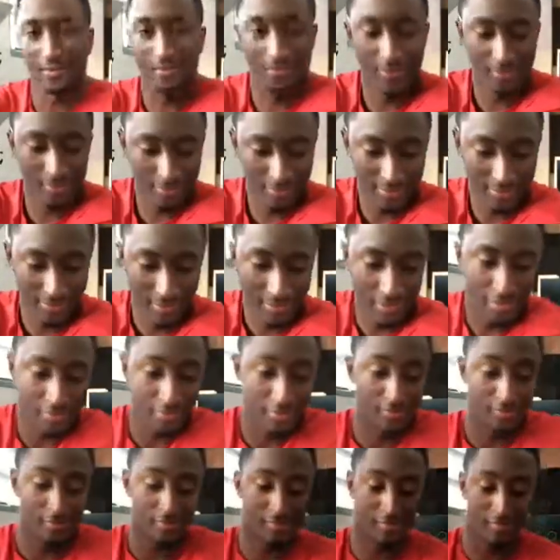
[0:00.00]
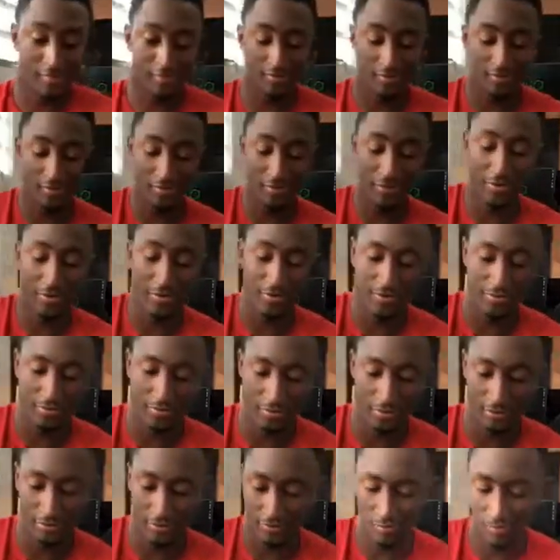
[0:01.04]
And that is seriously
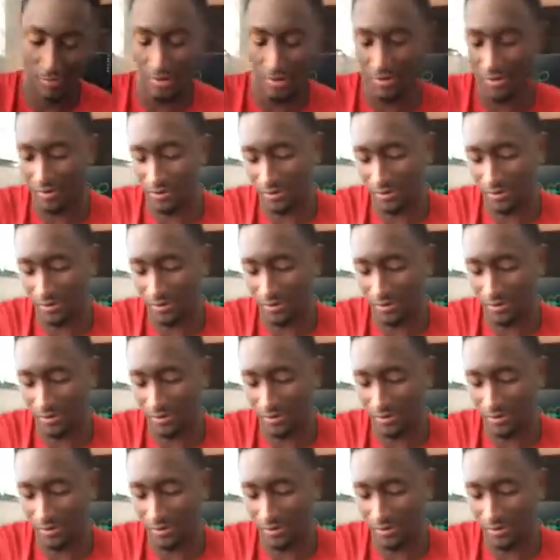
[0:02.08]
small.